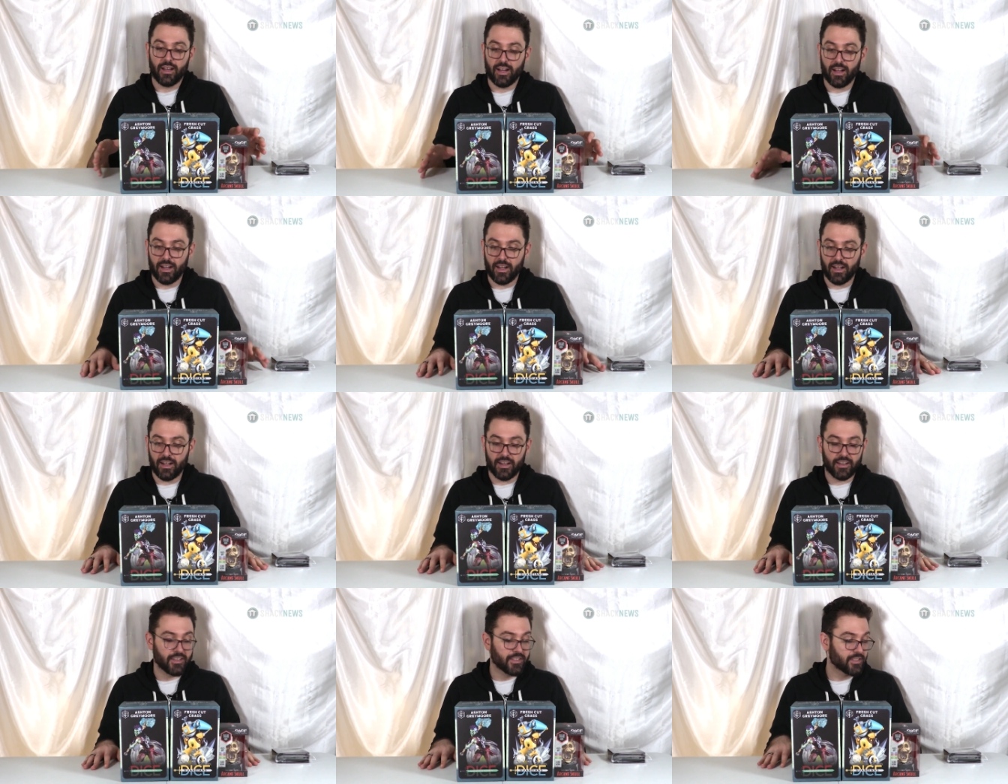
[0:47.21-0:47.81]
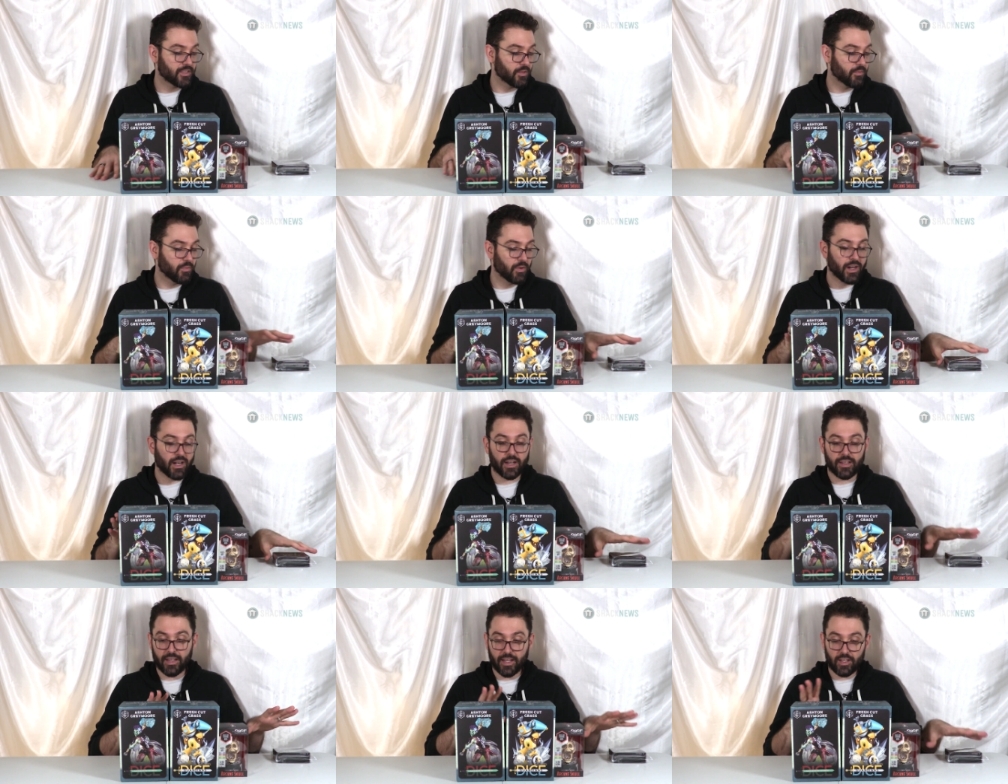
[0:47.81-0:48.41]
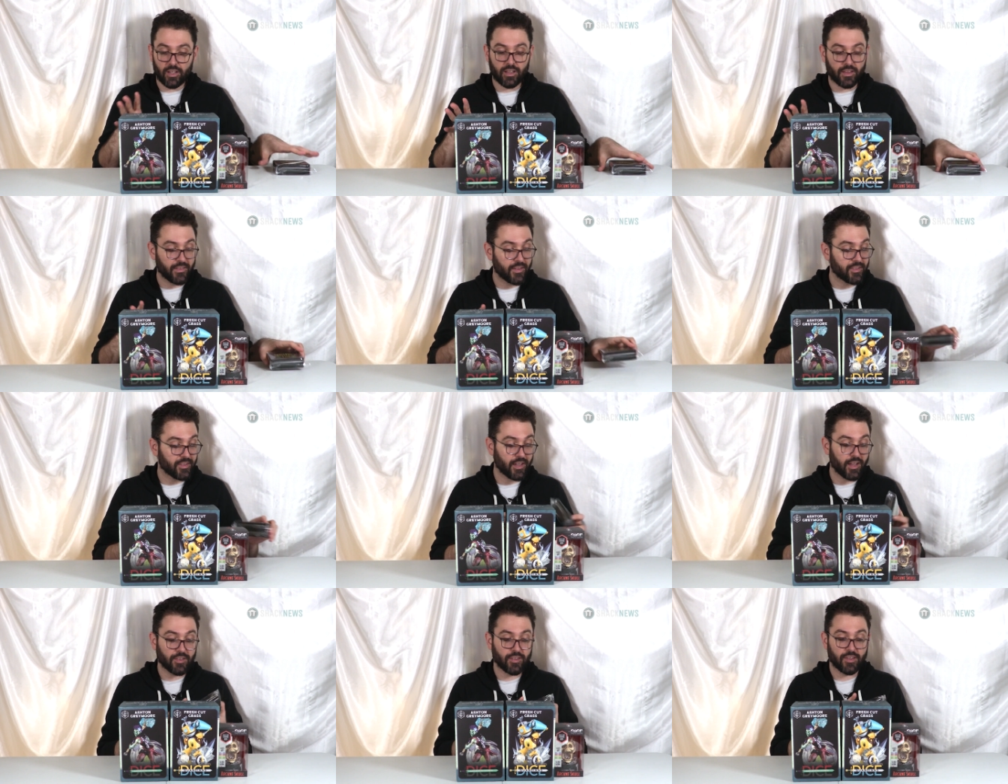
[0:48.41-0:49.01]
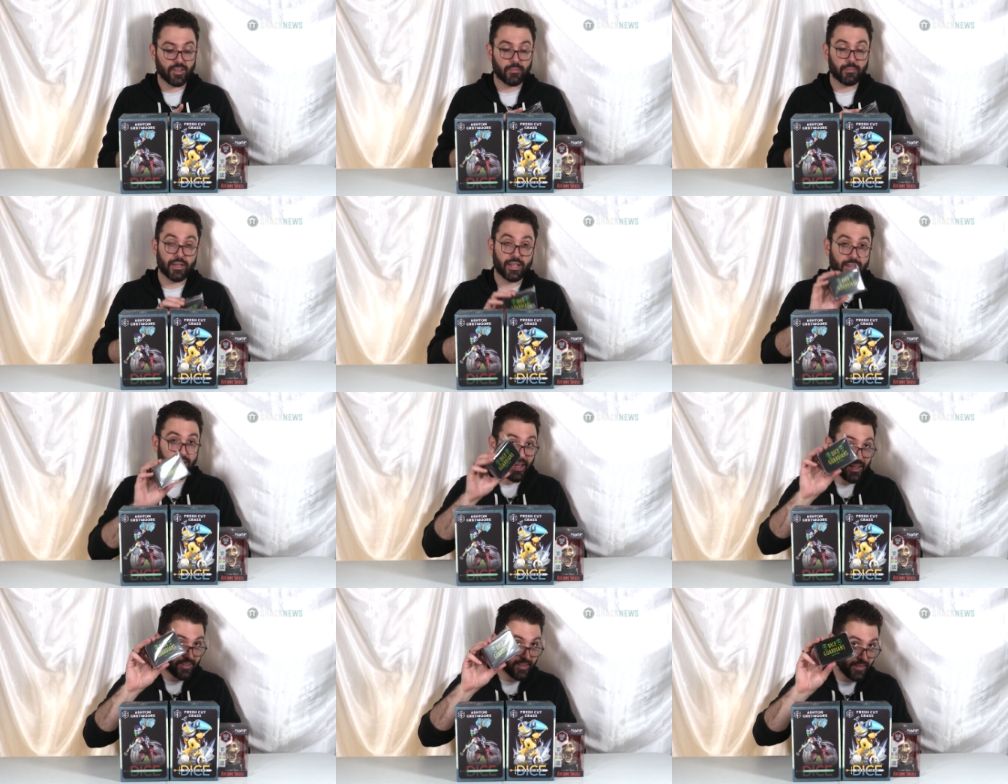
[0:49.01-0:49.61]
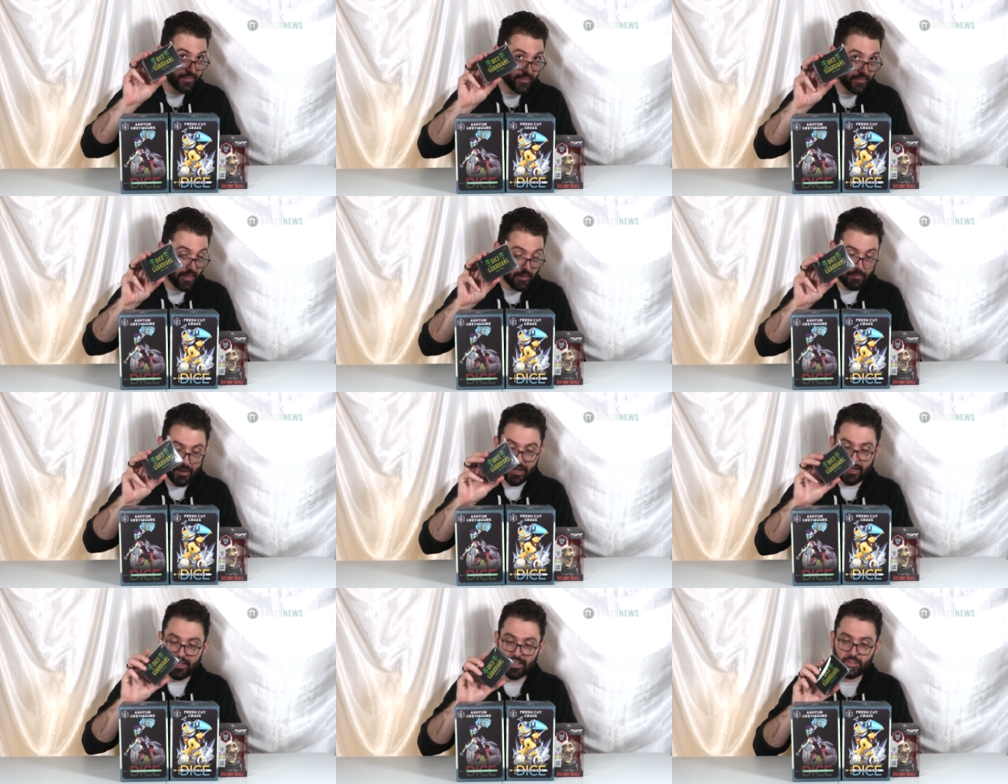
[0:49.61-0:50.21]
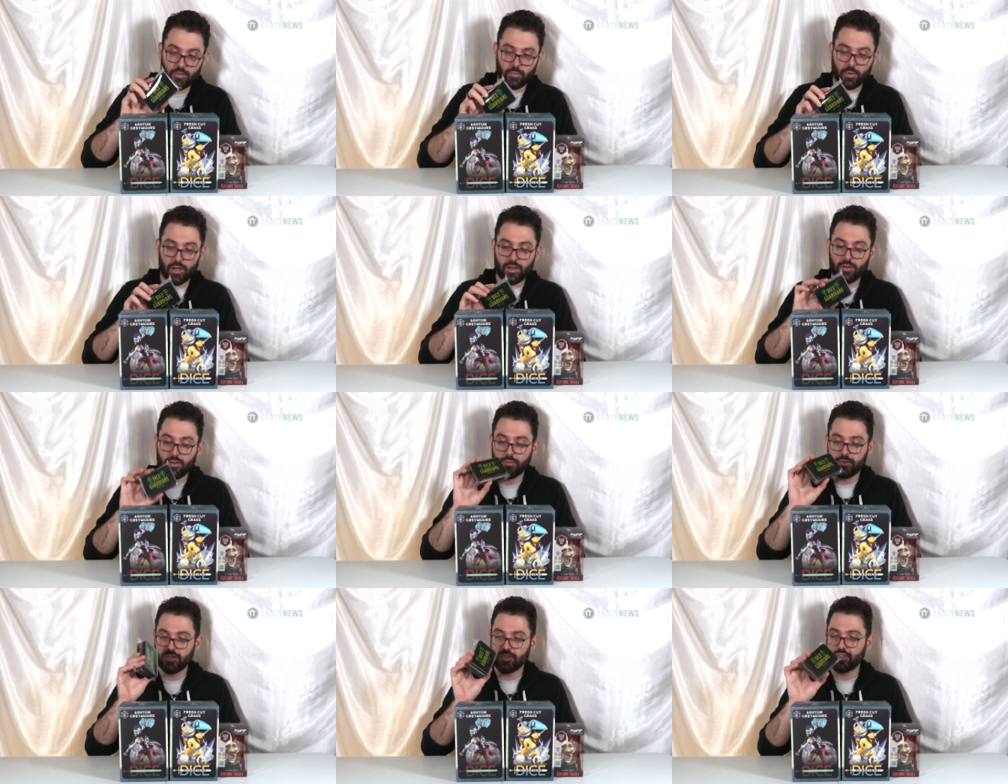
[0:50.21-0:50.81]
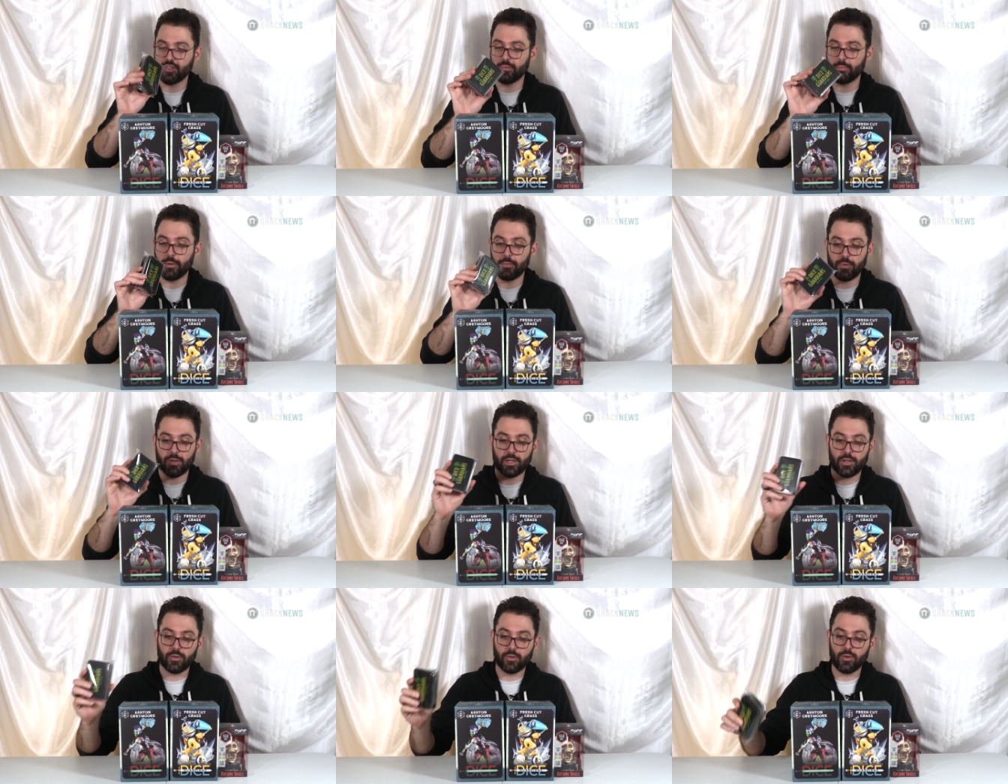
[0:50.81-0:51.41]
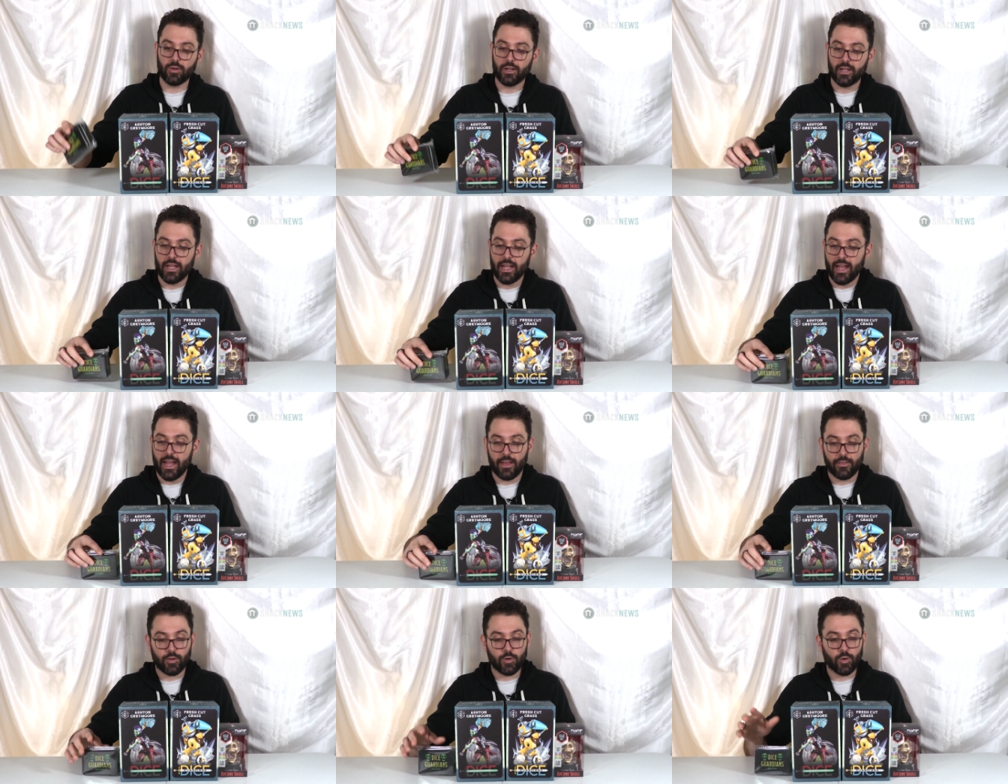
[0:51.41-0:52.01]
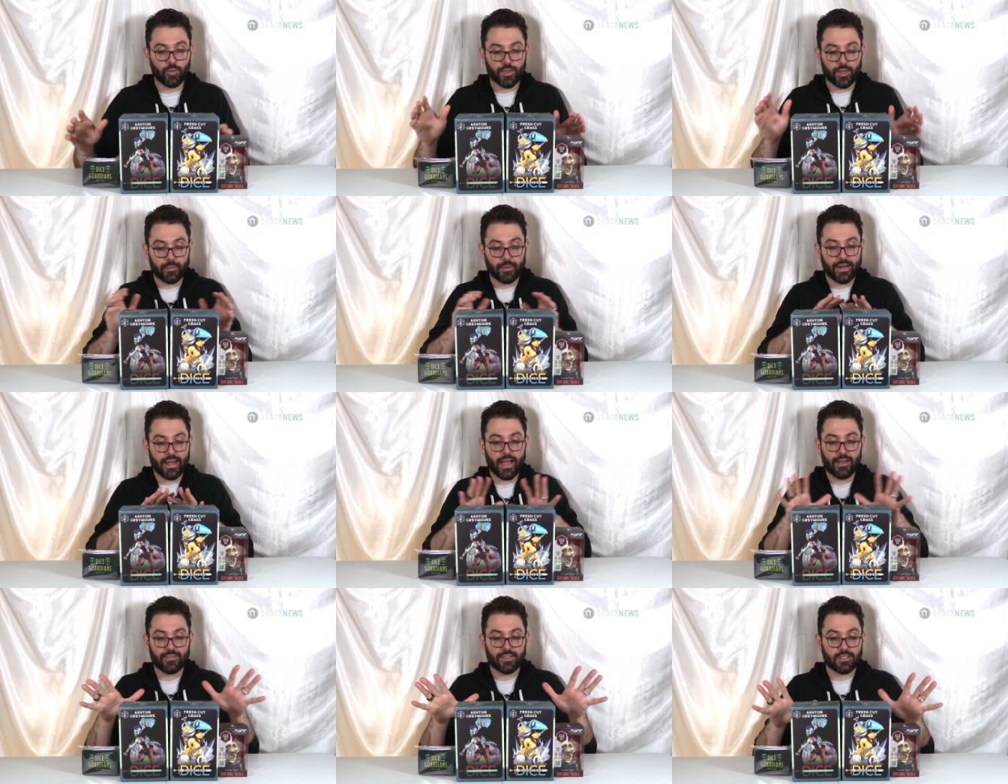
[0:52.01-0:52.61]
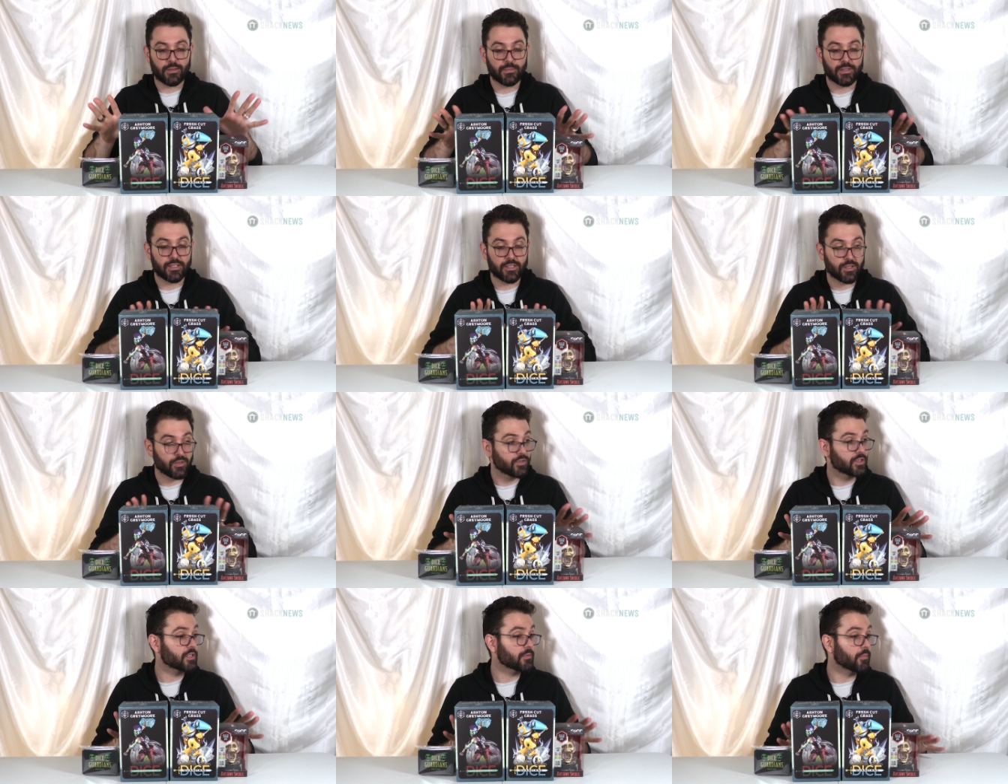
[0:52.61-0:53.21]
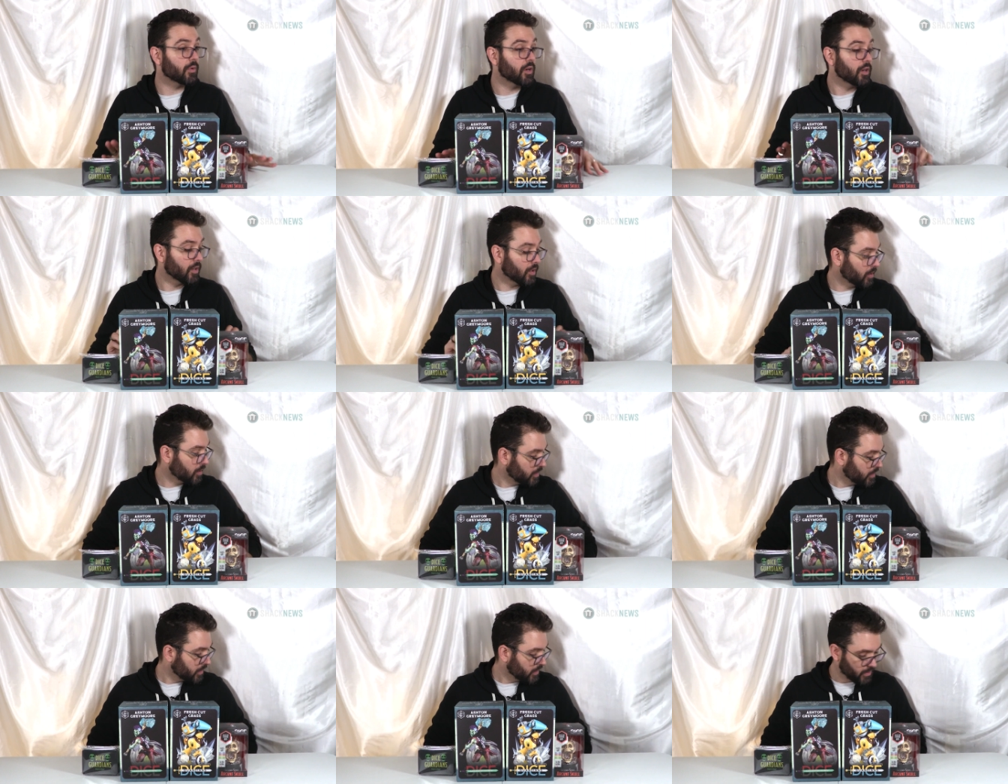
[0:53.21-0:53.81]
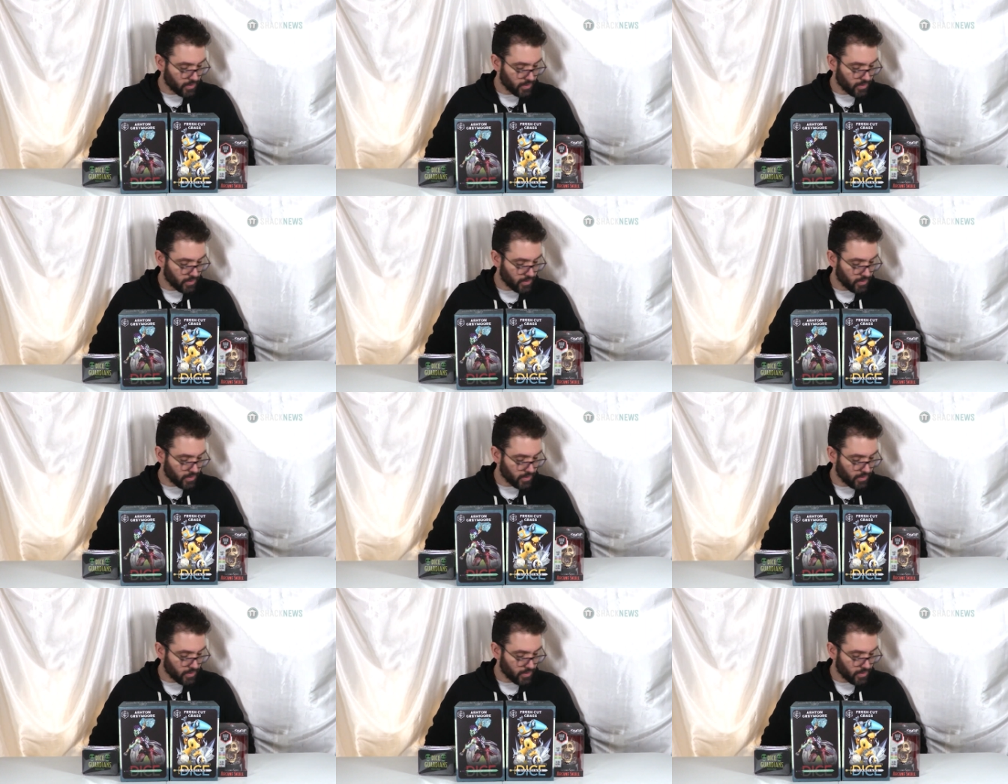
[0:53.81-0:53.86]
Uh, so we're gonna take a look at these. They also sent me a dice set that they make as well, which should be pretty cool. And the cool thing about having something so small